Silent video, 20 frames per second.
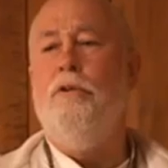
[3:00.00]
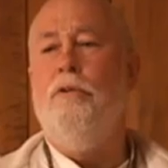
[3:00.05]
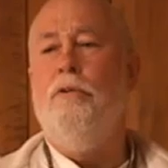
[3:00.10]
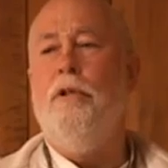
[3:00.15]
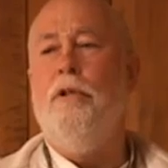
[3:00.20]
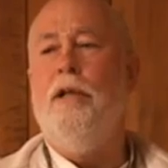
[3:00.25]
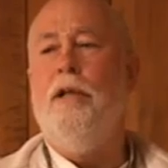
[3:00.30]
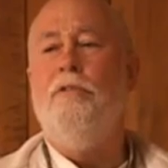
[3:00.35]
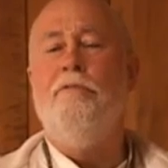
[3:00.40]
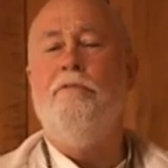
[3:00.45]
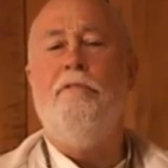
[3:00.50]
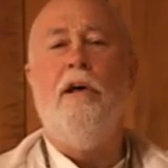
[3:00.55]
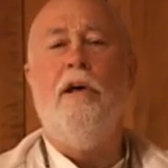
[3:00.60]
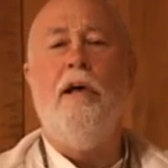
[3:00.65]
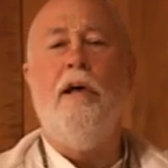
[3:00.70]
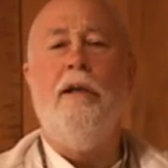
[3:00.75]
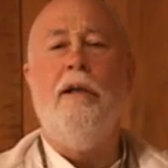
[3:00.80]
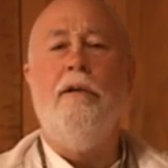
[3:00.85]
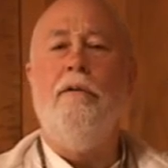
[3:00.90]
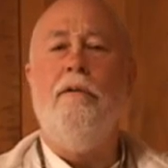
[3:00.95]
do. That's
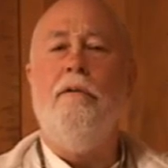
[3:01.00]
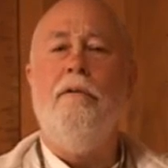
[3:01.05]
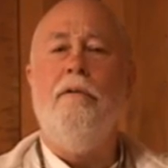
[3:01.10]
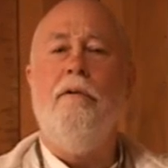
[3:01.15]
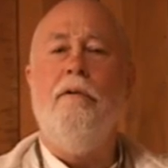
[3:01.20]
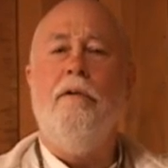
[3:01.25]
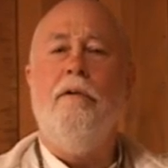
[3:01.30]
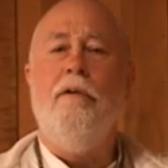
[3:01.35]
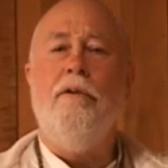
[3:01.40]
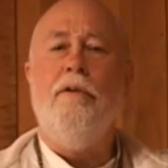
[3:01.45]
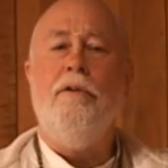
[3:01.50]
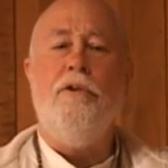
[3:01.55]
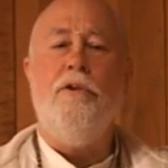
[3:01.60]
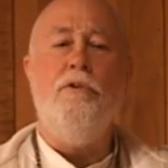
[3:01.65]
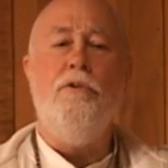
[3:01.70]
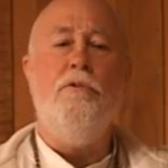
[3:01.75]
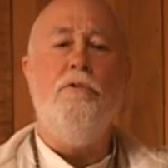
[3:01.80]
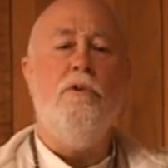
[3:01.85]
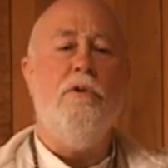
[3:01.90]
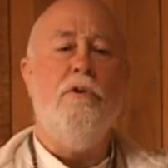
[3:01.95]
fine.
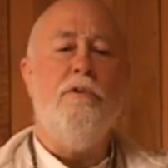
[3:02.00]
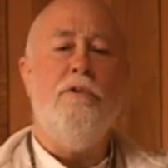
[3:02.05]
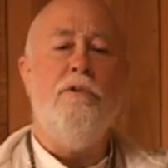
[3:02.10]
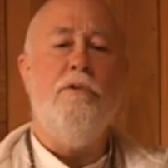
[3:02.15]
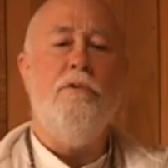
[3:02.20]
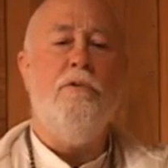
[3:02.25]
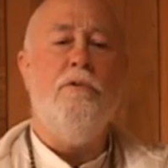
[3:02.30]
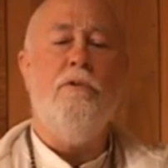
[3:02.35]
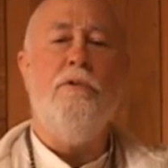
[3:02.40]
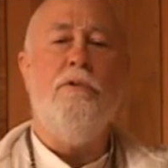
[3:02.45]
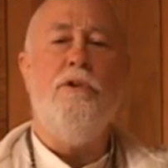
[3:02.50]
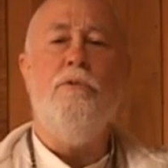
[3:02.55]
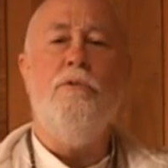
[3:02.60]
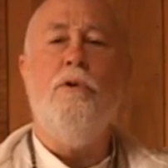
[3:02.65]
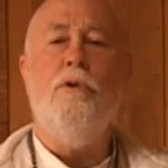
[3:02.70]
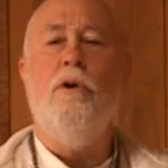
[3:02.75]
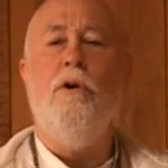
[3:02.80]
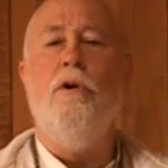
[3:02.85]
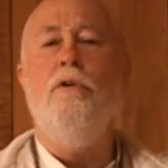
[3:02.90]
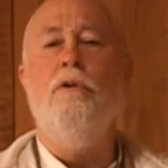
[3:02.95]

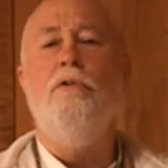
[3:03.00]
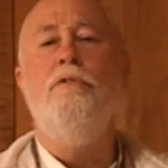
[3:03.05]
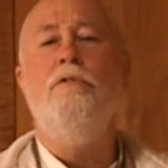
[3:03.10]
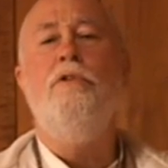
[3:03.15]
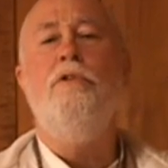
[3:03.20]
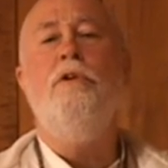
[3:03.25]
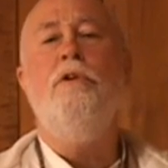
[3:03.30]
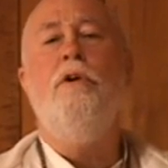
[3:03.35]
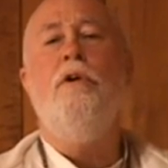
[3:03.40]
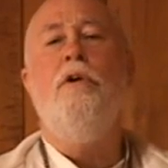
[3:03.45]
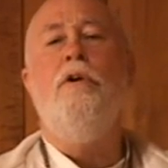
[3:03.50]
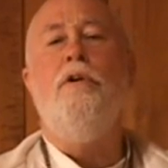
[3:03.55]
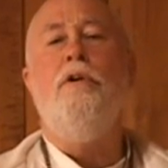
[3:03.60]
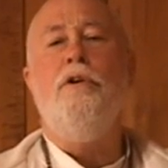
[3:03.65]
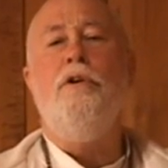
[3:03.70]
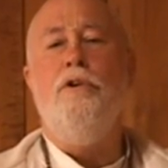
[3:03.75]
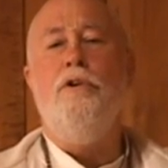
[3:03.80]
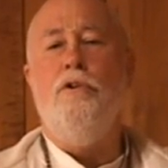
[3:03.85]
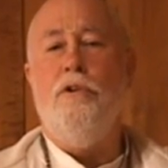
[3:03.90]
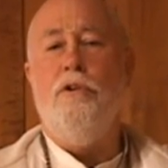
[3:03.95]
You earned
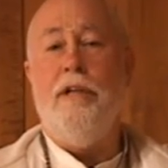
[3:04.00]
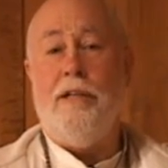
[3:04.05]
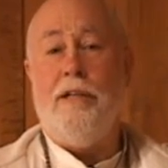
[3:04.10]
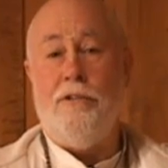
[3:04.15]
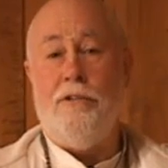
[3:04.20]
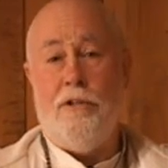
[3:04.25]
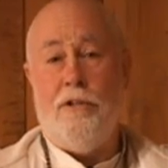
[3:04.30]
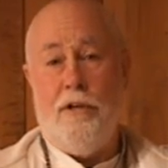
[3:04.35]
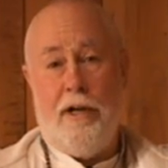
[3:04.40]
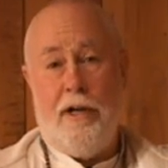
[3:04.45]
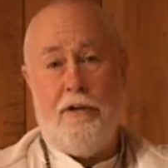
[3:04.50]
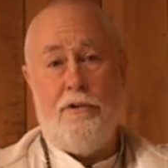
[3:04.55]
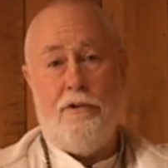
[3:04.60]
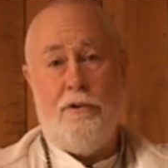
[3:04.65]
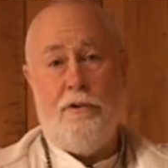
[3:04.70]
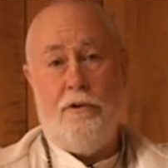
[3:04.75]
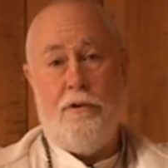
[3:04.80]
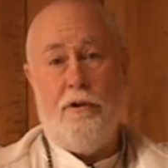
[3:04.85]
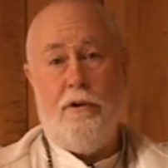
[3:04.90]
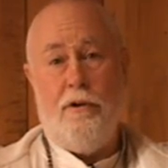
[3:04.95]
your
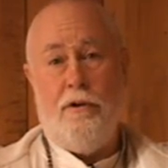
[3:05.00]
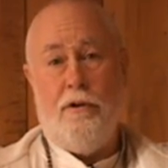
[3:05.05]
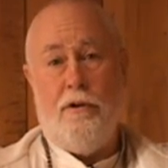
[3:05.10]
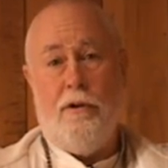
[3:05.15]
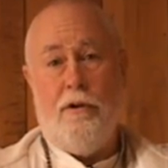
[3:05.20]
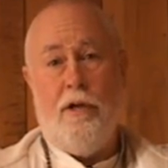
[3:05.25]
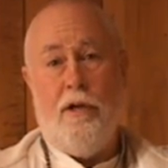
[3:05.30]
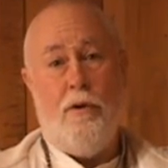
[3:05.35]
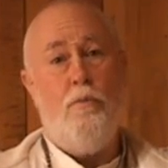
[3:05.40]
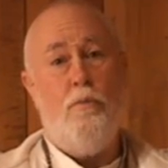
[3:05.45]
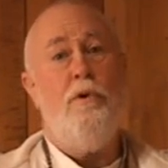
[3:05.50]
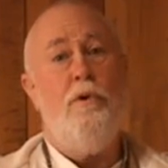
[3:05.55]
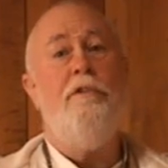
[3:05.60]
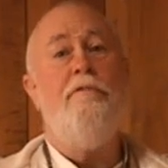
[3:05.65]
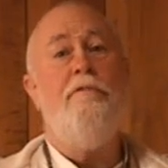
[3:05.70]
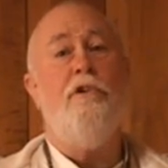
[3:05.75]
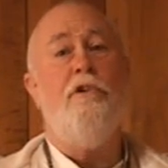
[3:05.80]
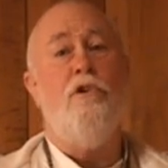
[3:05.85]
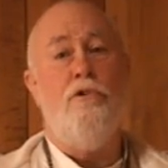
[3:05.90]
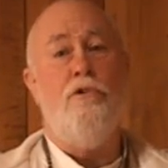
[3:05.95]
destination, and
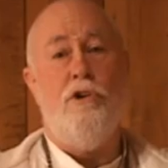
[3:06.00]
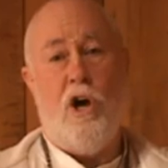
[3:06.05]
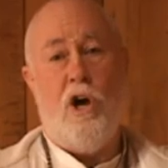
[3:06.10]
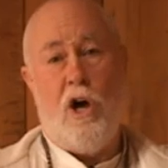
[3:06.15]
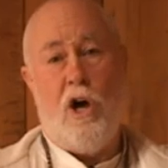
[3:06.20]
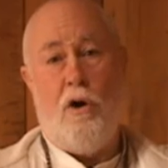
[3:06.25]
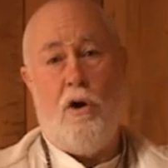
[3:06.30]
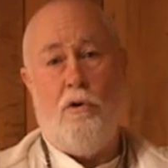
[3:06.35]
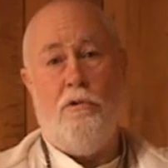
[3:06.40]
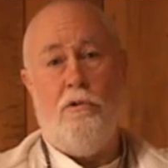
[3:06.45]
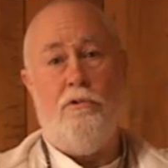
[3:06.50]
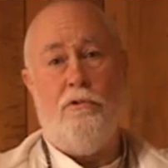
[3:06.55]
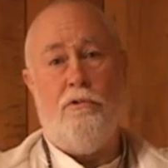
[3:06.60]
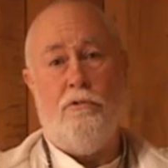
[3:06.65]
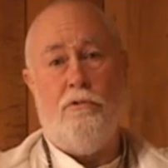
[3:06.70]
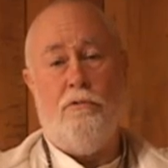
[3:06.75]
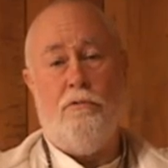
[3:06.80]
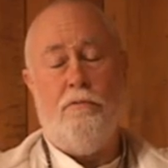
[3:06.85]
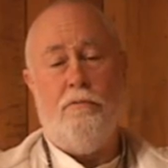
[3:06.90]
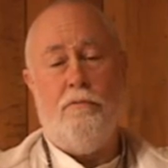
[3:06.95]
we've earned
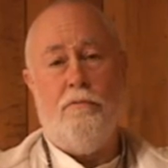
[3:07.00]
ours.